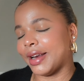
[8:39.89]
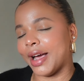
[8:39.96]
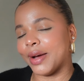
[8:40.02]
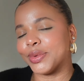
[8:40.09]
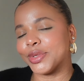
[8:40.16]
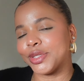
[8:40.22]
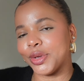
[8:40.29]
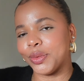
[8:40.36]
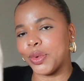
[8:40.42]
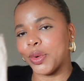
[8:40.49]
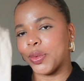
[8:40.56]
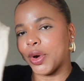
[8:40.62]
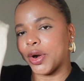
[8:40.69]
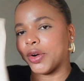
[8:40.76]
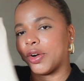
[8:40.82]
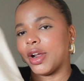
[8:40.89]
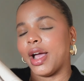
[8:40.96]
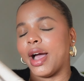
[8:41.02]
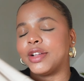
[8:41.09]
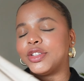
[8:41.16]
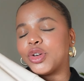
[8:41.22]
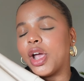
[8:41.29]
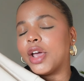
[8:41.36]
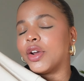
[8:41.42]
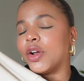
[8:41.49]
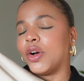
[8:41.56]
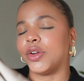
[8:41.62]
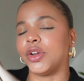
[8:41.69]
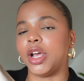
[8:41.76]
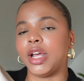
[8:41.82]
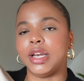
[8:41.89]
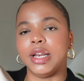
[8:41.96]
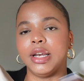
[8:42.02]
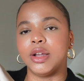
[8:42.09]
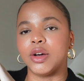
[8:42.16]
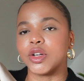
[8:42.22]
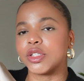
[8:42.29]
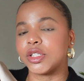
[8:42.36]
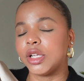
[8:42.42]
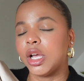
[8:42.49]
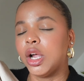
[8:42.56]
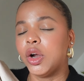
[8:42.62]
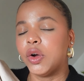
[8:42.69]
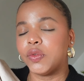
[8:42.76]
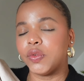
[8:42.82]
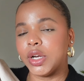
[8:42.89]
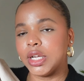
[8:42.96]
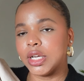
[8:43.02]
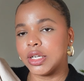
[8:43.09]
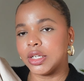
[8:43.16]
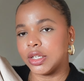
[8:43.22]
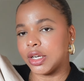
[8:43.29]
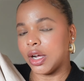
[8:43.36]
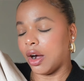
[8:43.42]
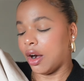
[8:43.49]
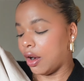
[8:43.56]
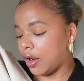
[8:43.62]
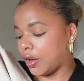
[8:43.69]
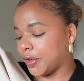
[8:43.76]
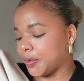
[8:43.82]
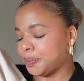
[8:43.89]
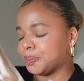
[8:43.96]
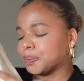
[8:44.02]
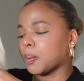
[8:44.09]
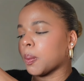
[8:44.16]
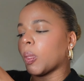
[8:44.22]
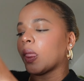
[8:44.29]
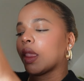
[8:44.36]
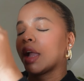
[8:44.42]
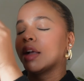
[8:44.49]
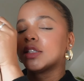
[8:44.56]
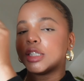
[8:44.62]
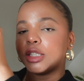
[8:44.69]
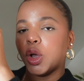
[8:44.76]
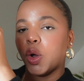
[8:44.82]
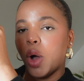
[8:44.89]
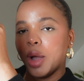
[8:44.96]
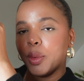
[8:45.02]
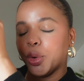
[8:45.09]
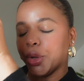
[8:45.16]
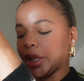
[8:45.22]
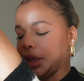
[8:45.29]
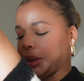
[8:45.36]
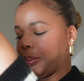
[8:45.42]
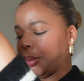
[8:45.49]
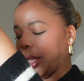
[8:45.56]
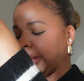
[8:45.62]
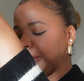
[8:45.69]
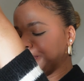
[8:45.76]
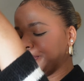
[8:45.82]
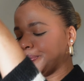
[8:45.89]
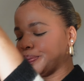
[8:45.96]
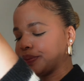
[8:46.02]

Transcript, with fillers: I will still wear it. I tried it on, and it looks really good on, so I will keep it.